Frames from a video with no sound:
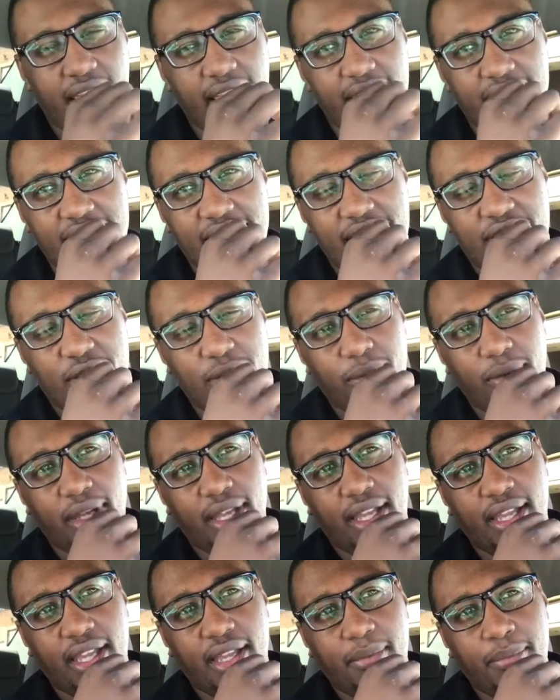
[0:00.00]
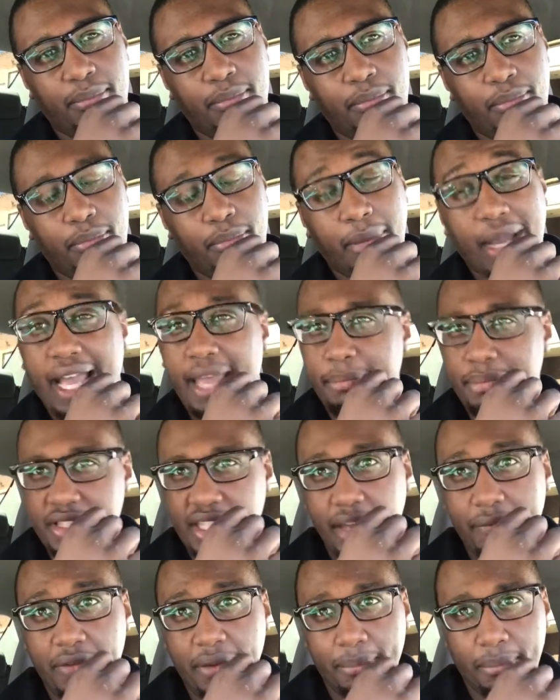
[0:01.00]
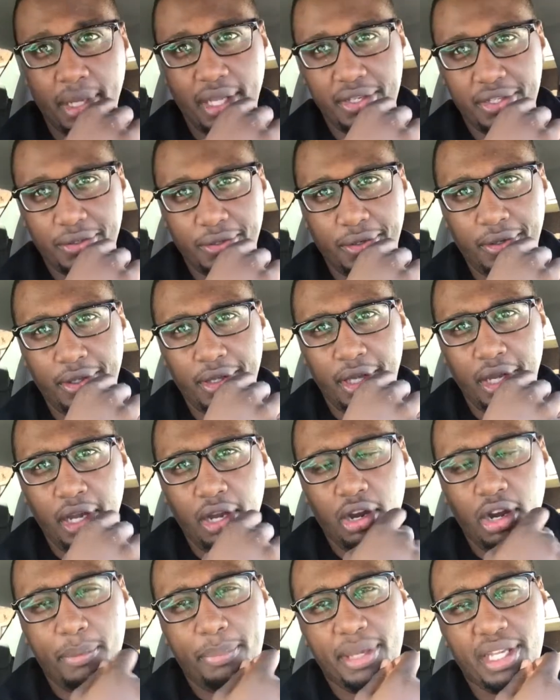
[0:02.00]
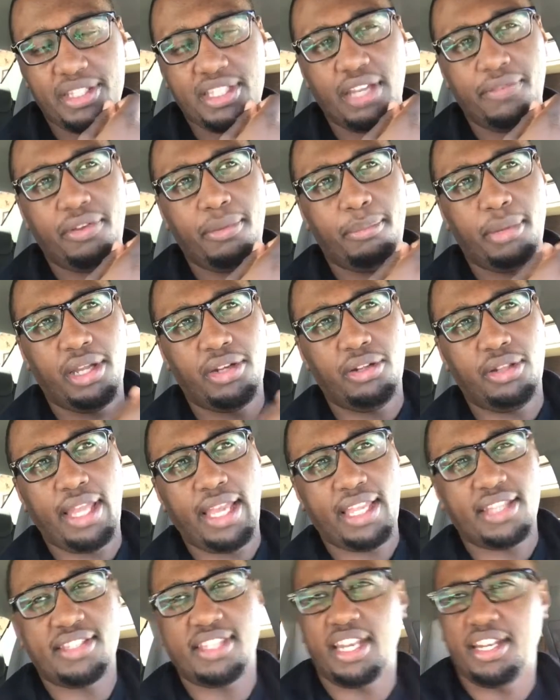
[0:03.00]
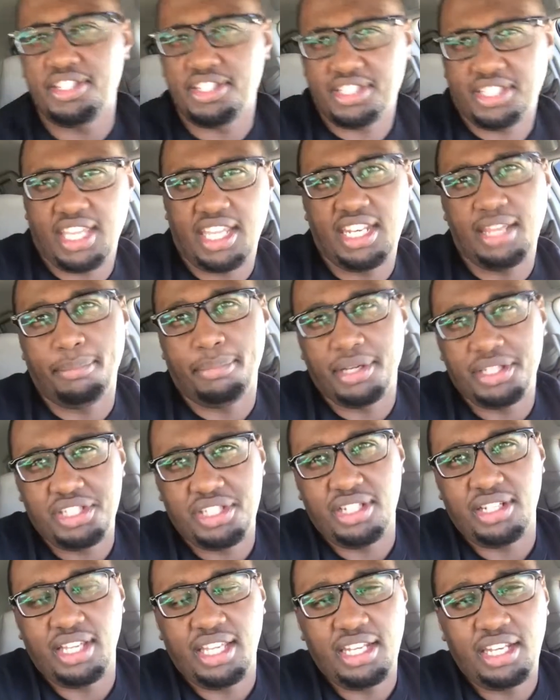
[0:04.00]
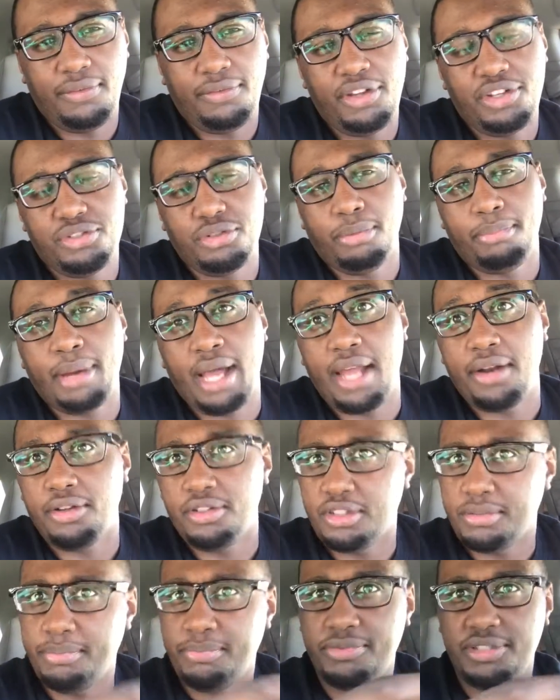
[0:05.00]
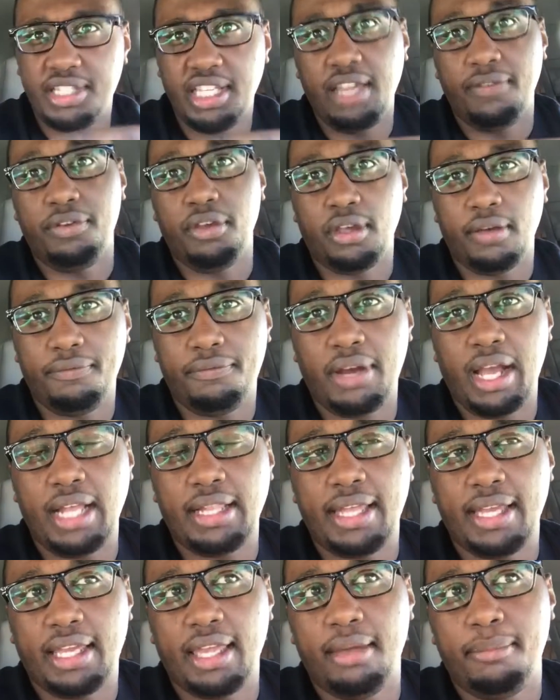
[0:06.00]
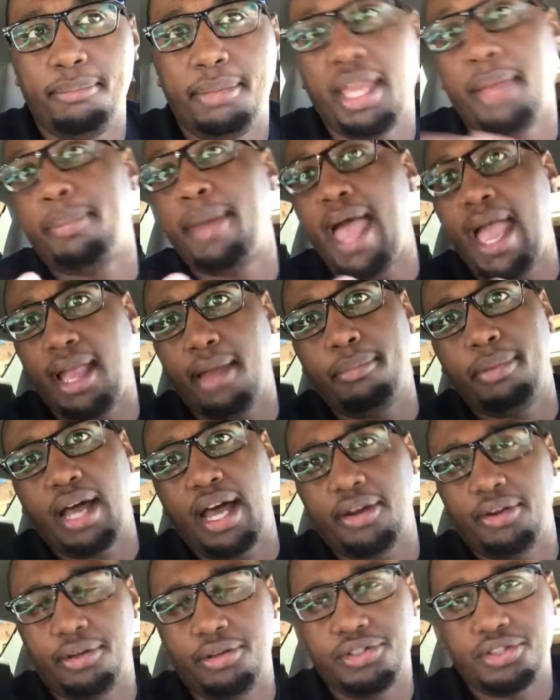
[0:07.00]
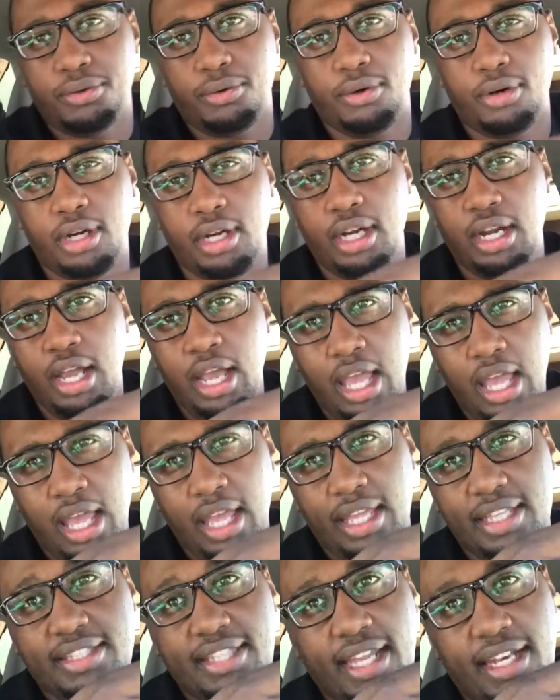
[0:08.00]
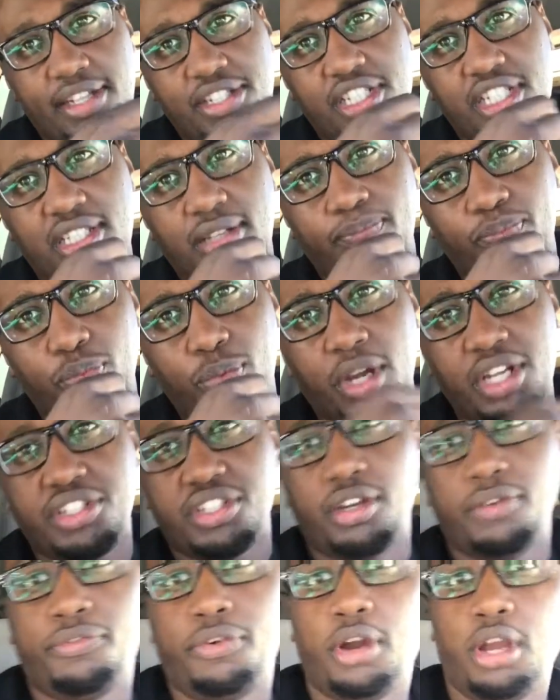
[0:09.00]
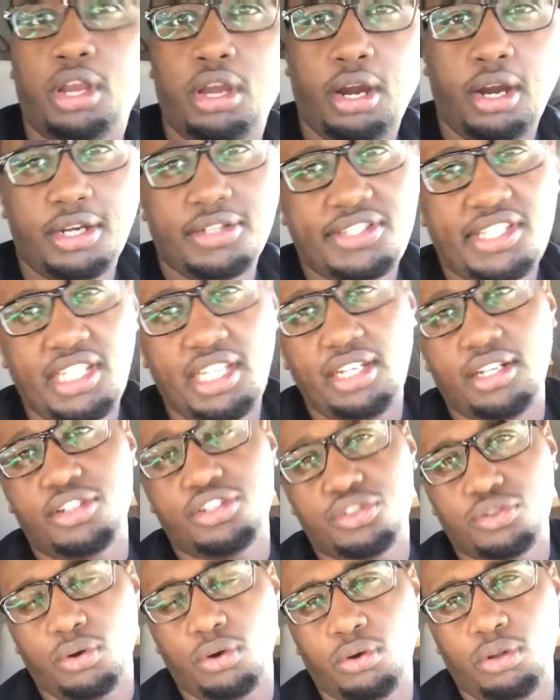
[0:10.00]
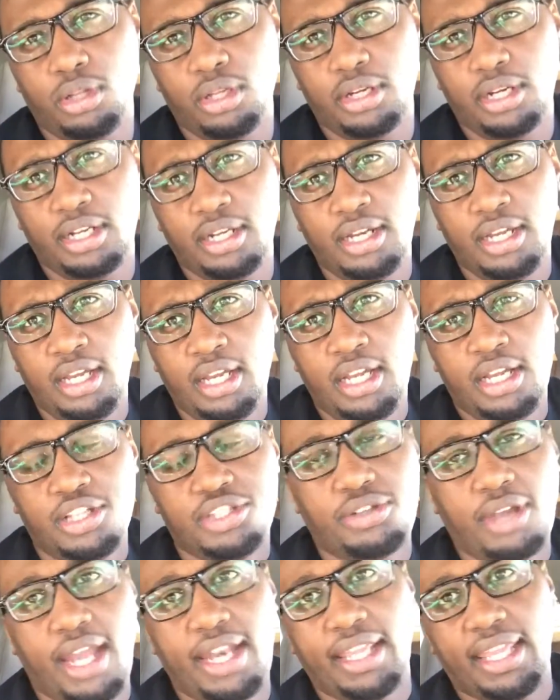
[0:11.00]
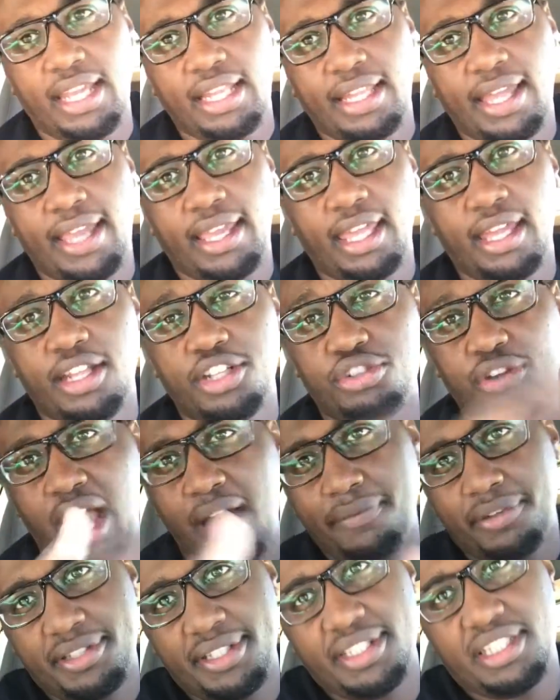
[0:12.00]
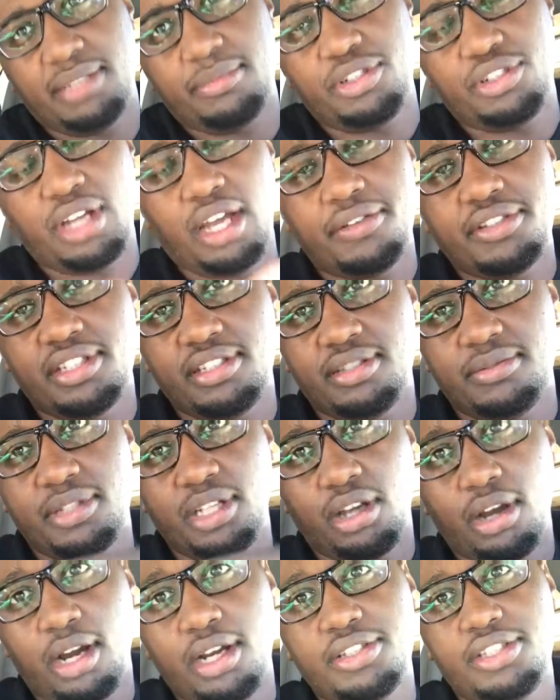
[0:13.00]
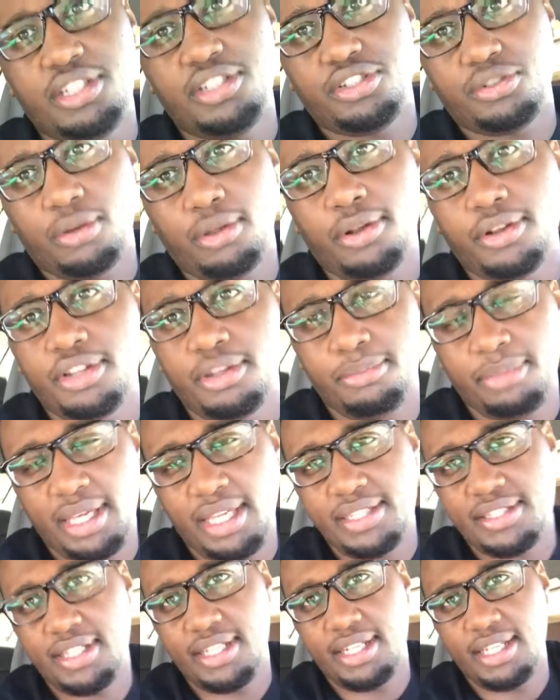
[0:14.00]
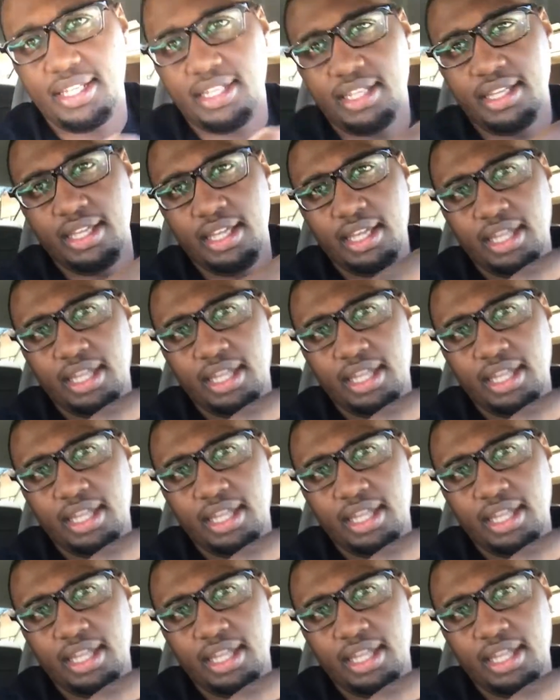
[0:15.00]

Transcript: is to um, buy stuff in bundle or pick stuff in bundle like instead of just getting a bunch of individual bottles see if you can find like a big pack of bottles or instead of just registering for a car seat a stroller try to get like a travel system a travel system's a car seat stroller and the base in it